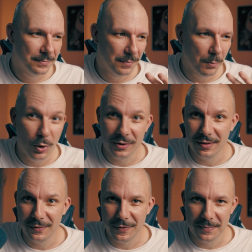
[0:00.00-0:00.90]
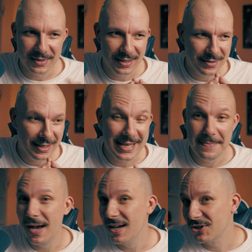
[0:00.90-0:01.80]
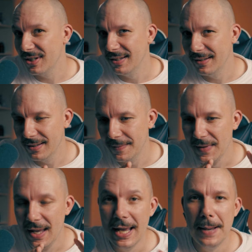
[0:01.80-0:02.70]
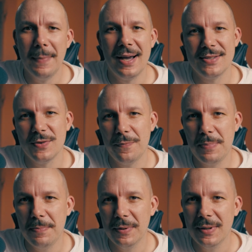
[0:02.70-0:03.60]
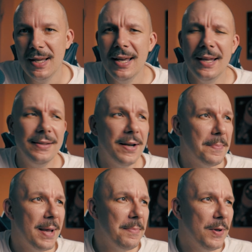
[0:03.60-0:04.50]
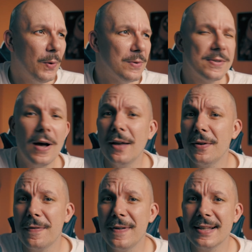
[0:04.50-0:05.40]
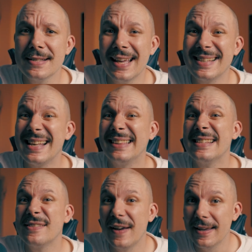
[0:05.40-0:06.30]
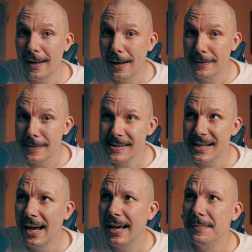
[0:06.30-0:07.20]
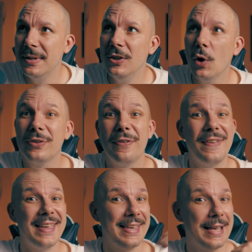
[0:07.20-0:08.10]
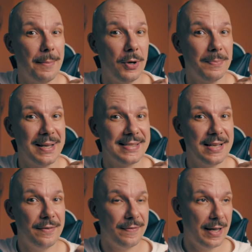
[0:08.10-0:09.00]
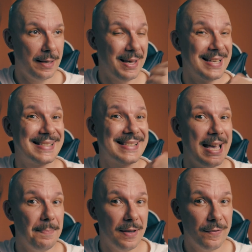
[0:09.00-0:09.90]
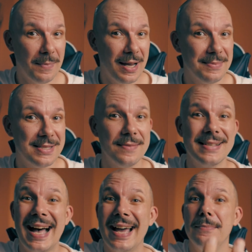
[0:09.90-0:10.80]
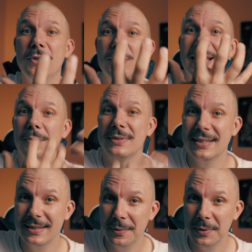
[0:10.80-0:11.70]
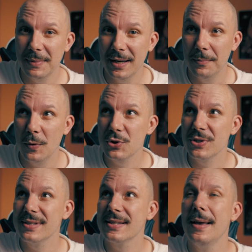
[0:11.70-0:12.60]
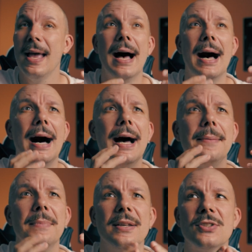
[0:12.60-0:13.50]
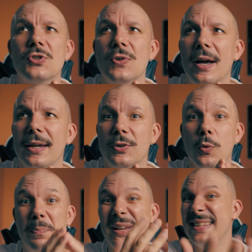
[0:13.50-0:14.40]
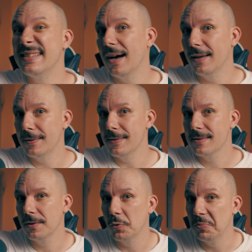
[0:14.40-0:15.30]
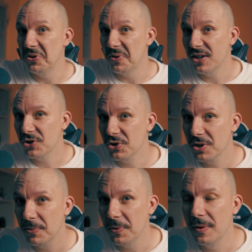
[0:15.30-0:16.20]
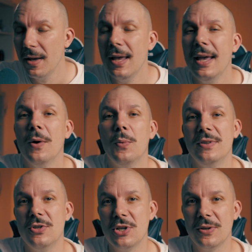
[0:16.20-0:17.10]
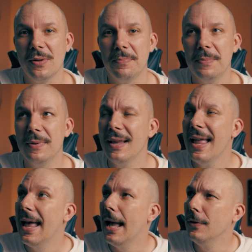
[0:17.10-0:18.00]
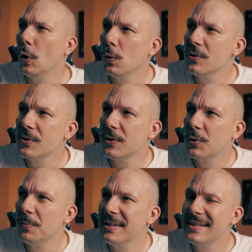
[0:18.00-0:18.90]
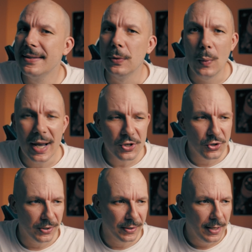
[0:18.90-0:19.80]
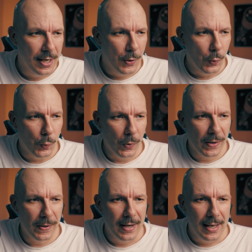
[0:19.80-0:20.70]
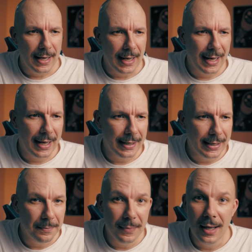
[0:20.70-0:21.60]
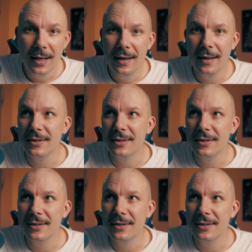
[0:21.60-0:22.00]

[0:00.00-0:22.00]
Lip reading: model, from that image in the minds of people. There may be also other things like satisfying others. I'm not thinking about myself. I'm escaping from myself. I'm not authentic with my emotions. I'm trying to please others. It could be in a relationship or with general people. And also it could be situation where I am